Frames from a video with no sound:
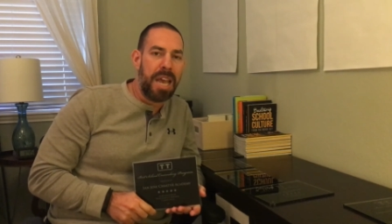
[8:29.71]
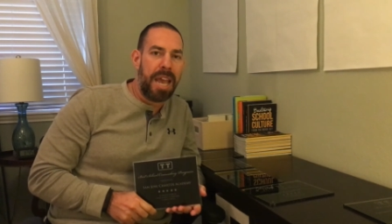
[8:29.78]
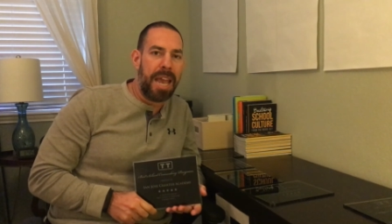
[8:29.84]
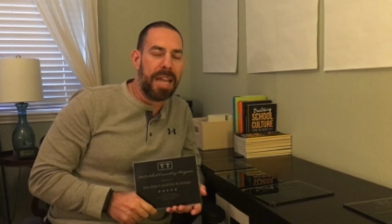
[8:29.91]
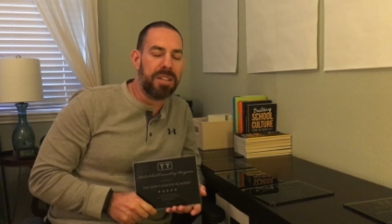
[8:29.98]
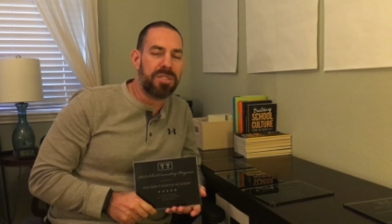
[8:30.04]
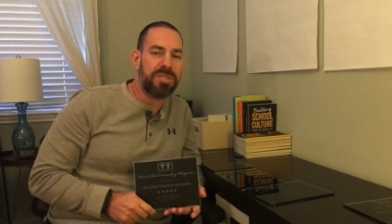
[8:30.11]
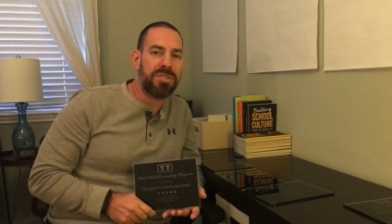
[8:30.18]

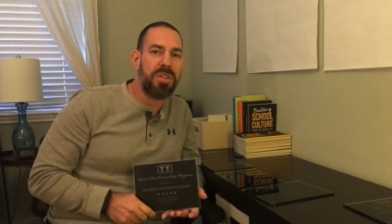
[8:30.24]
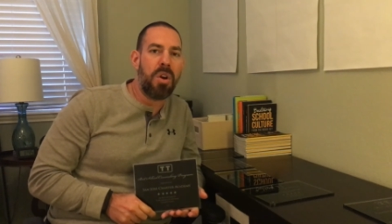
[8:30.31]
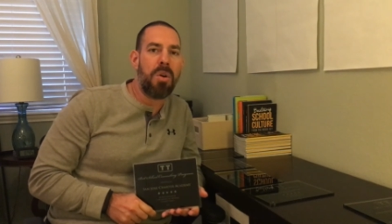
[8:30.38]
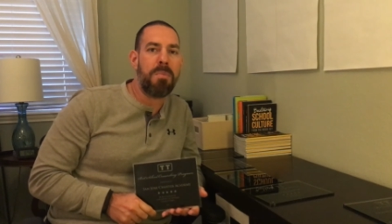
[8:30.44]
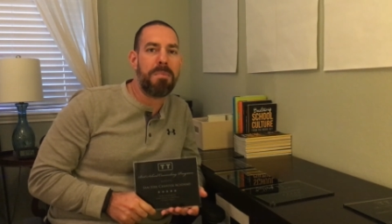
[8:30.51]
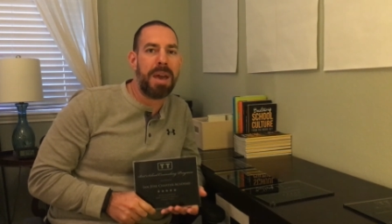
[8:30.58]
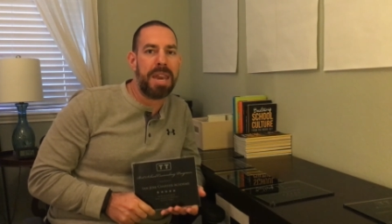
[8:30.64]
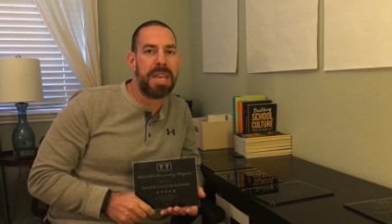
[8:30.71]
and so
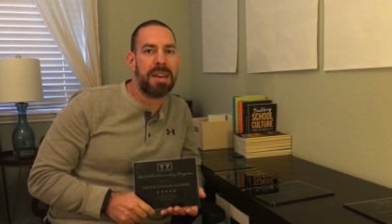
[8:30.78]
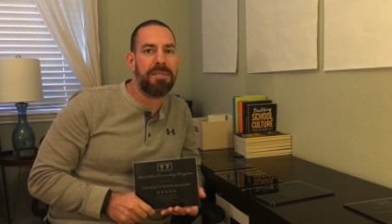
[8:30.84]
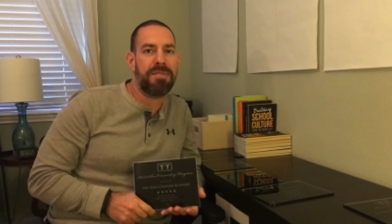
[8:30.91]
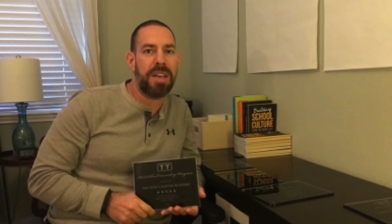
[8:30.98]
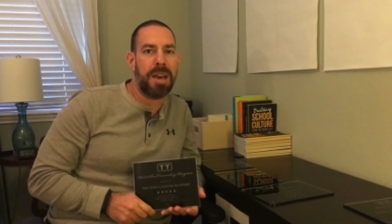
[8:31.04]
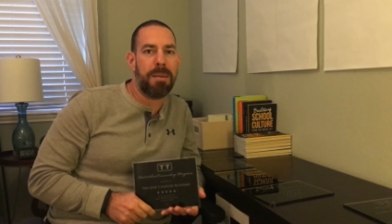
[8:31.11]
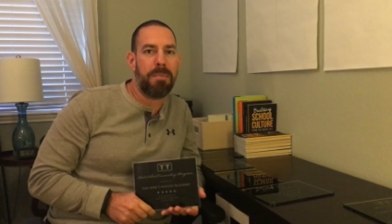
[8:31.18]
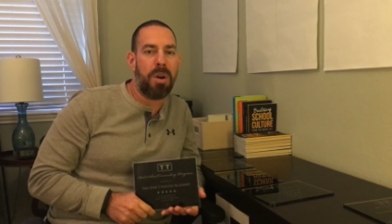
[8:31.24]
many of
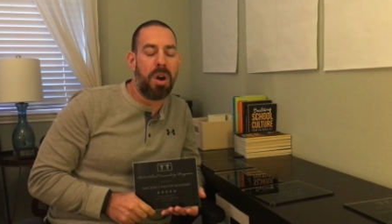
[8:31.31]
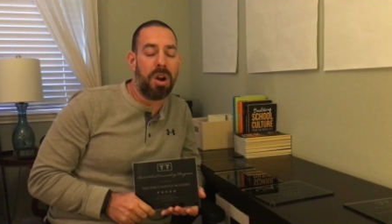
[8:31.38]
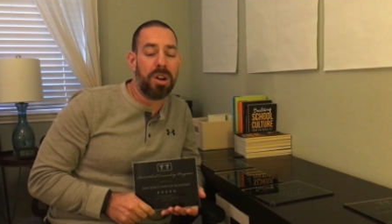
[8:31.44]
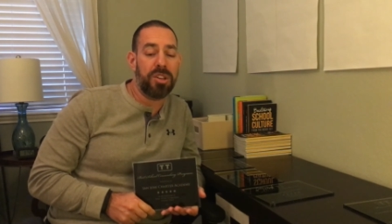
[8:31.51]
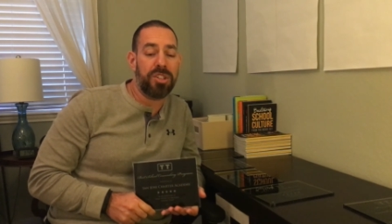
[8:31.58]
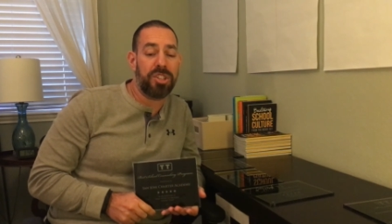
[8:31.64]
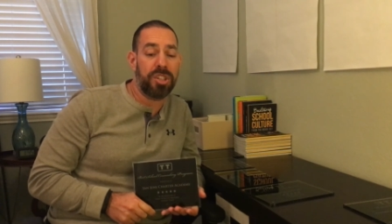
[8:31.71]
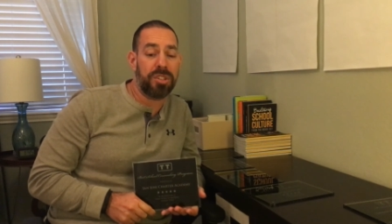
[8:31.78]
them
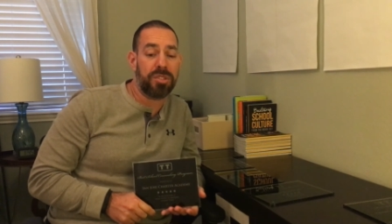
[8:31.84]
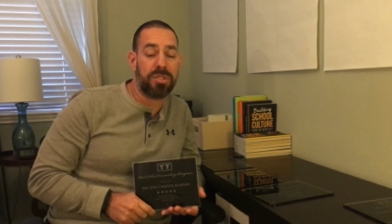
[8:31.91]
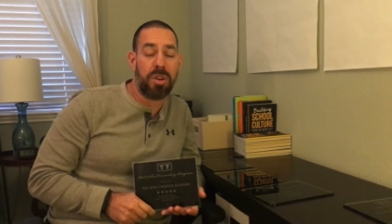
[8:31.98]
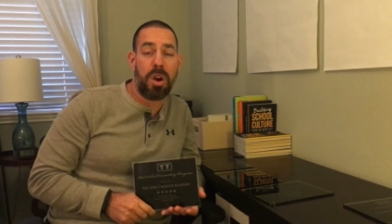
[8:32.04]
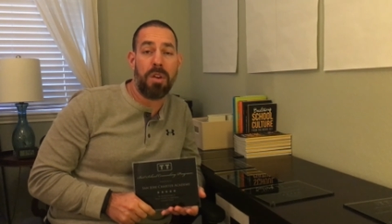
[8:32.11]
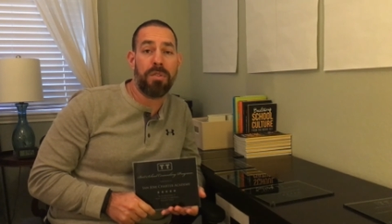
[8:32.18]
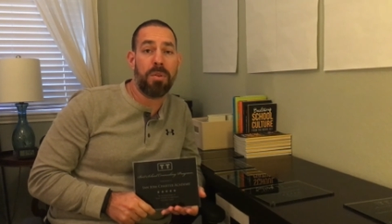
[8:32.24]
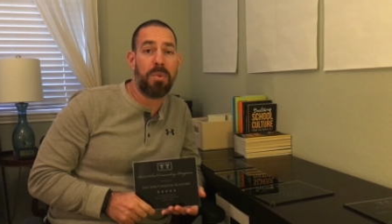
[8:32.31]
are just
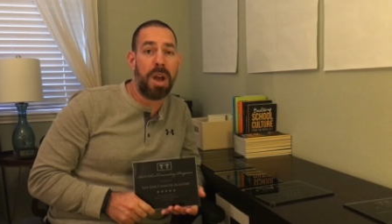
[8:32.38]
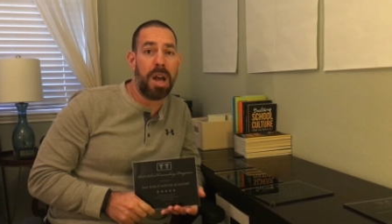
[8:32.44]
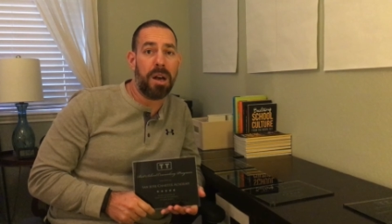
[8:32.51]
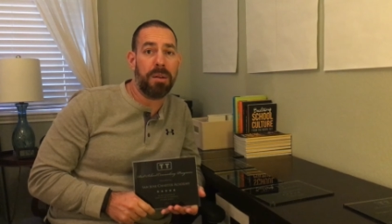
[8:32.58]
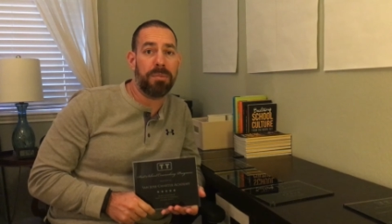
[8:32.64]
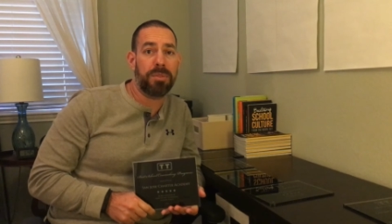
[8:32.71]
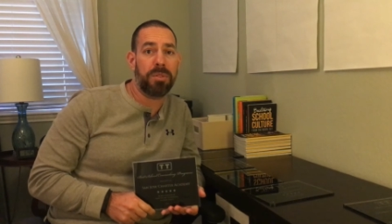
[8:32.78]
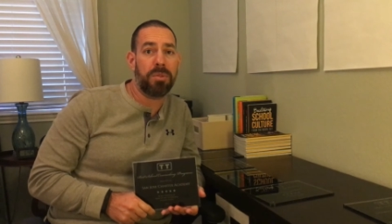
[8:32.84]

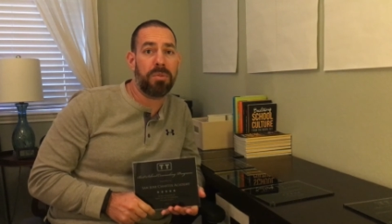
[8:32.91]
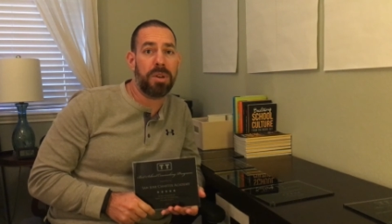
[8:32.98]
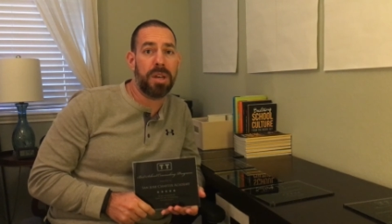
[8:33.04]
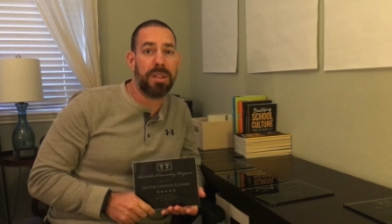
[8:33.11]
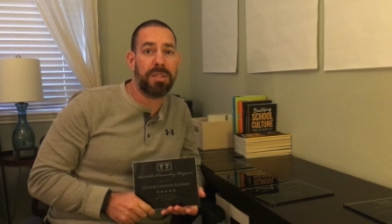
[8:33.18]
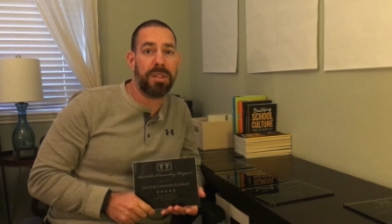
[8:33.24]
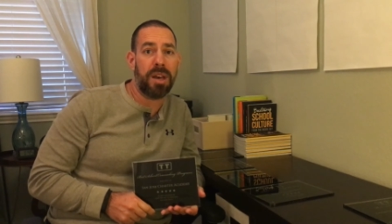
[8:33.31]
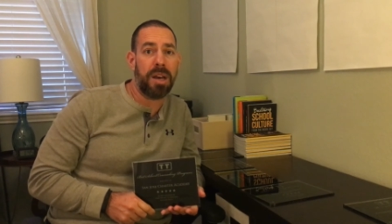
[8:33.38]
overwhelmed
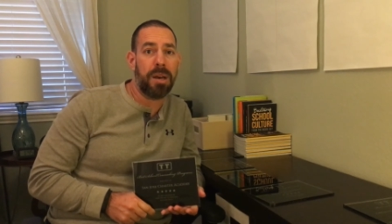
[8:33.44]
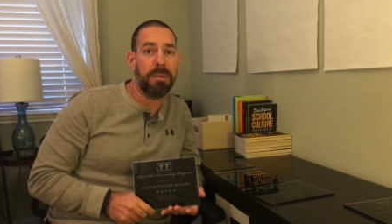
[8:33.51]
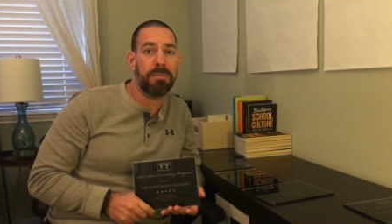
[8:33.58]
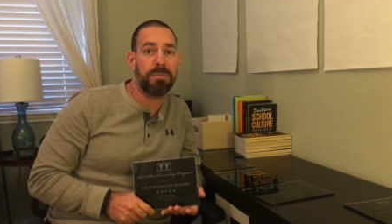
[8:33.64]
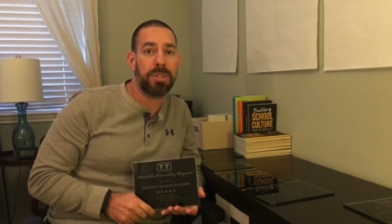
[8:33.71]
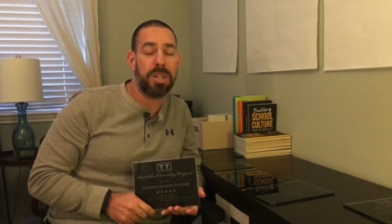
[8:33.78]
with um,